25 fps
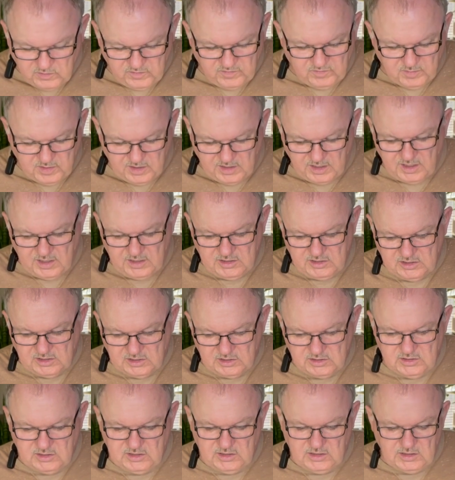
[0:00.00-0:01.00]
of my
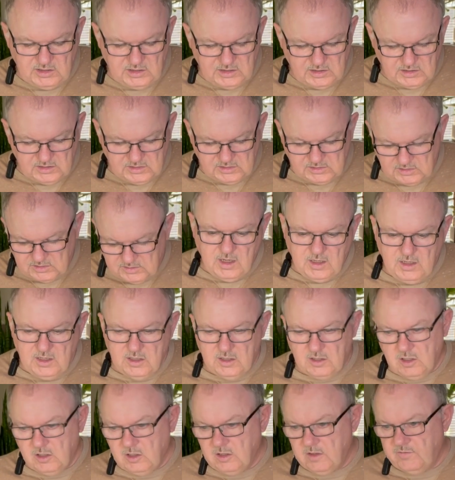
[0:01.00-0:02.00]
HSTs and get
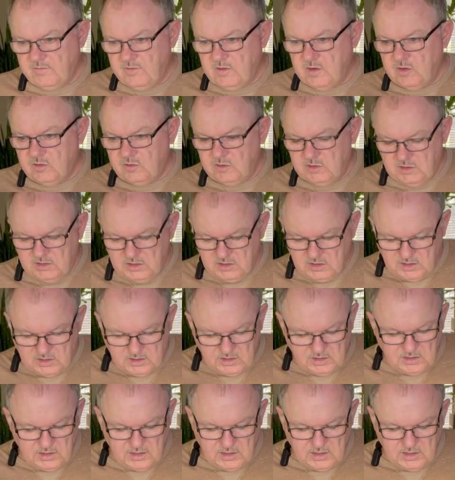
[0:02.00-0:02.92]
all of those done,